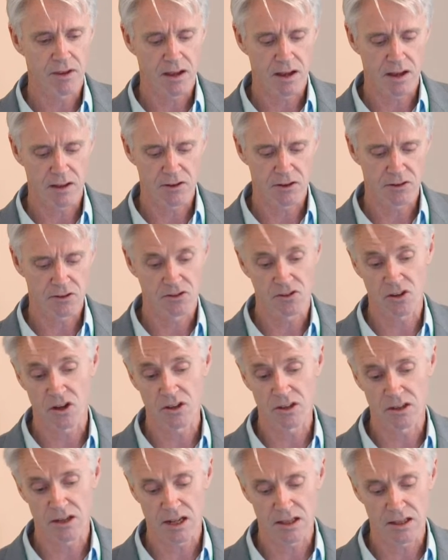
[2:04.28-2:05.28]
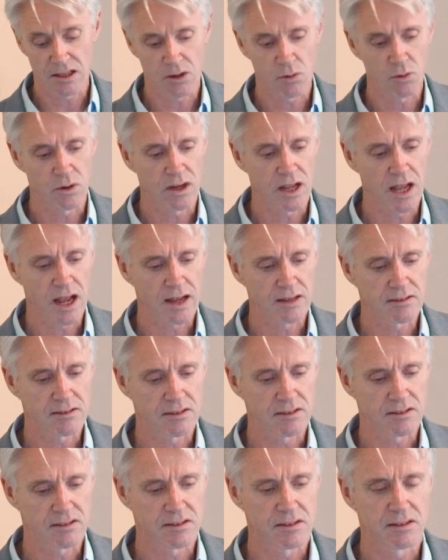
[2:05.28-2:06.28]
other solid and liquid
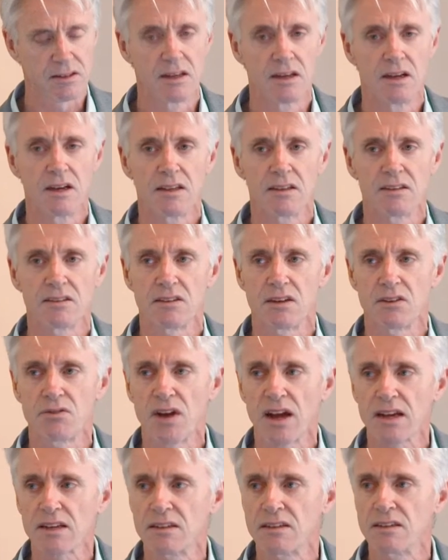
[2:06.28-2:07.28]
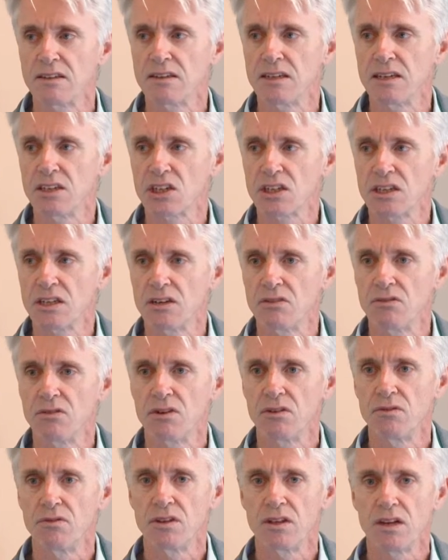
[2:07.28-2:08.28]
cancers. And there's, in fact, an initiative
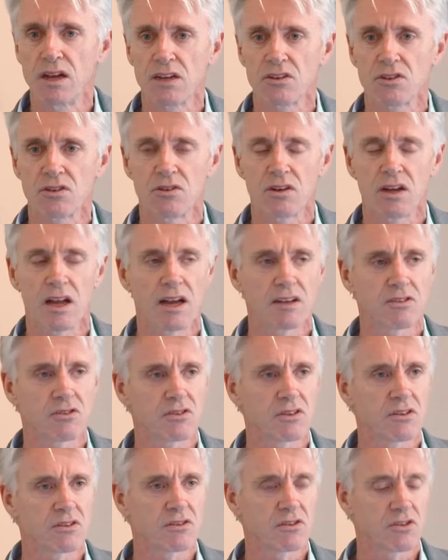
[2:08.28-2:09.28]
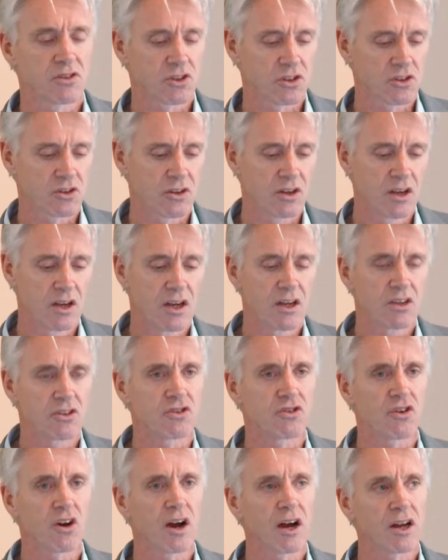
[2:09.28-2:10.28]
of the National Cancer Institute to
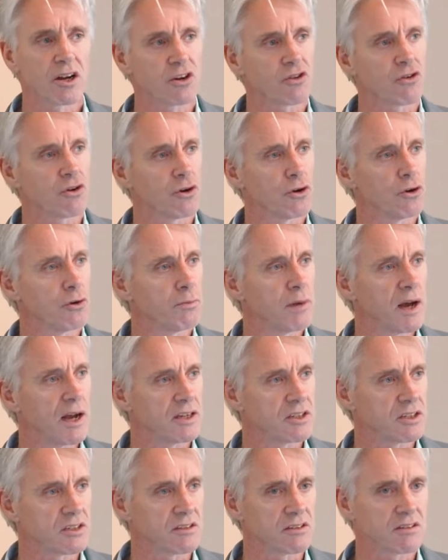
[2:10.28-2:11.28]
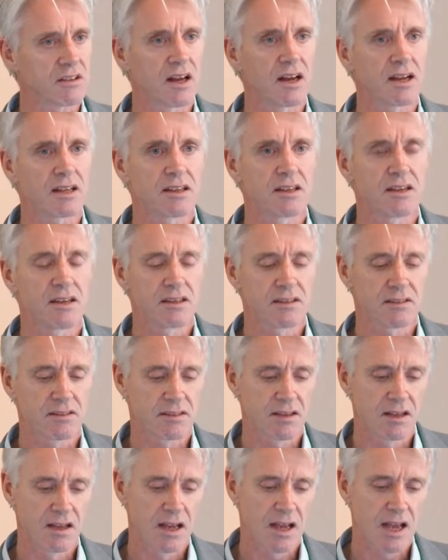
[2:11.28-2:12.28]
try and accrue patients like
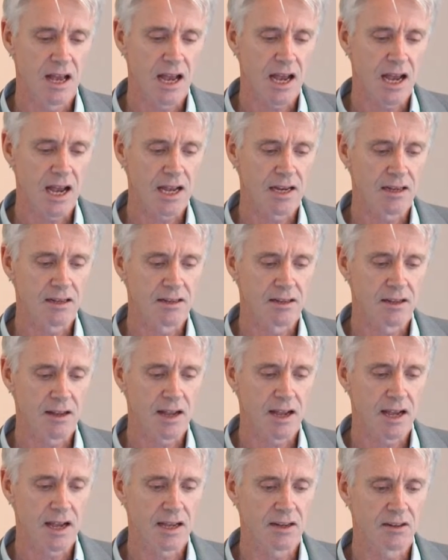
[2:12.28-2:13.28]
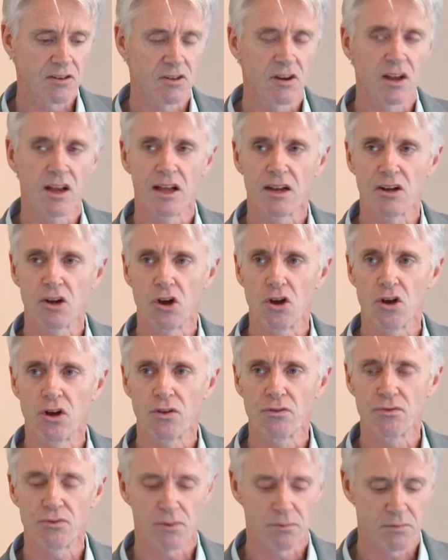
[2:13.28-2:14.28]
these and
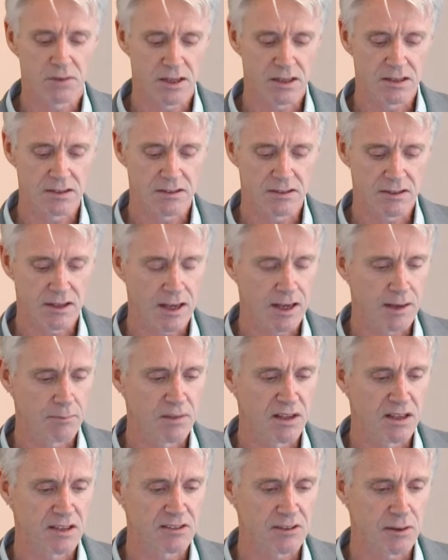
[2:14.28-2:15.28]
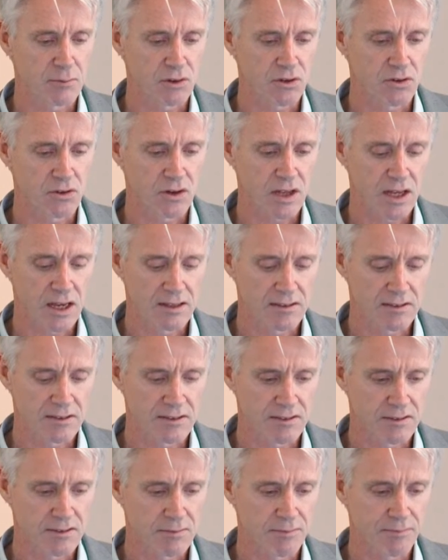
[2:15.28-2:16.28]
learn from these exceptional
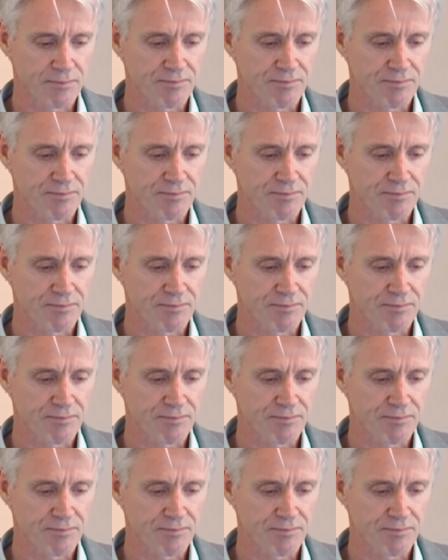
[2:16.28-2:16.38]
cases.